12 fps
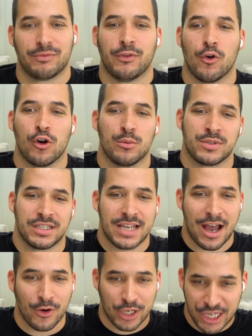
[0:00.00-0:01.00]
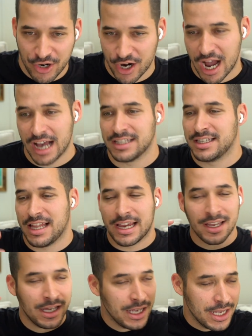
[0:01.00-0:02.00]
forms, it's how curiosity
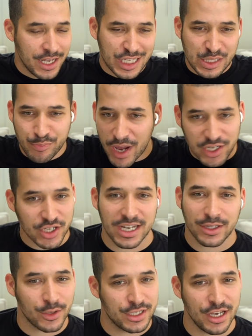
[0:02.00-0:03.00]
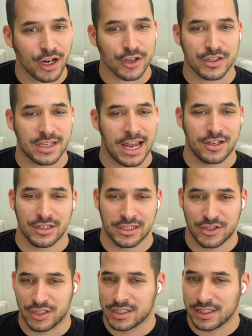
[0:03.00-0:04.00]
like especially at those younger
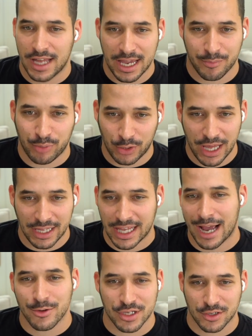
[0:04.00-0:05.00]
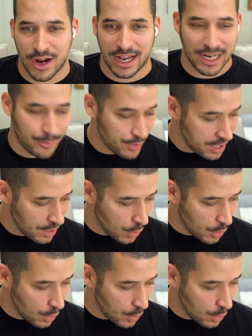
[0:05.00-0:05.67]
stages, just like play. Like I was just cracking up.